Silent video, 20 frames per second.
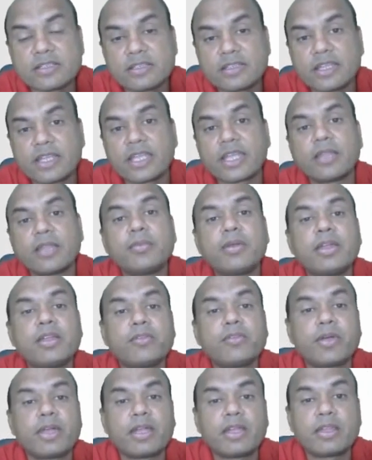They can be
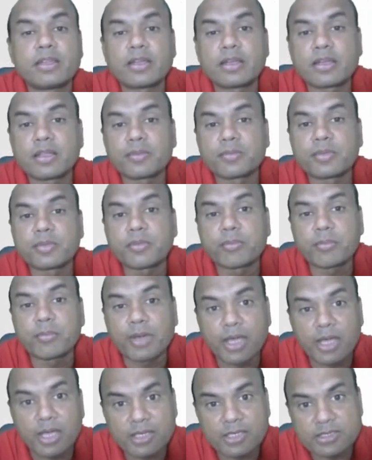defined in the terms of
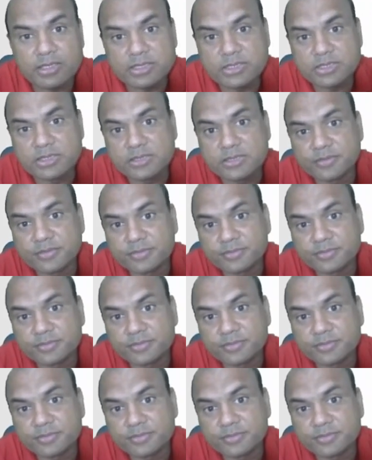marks.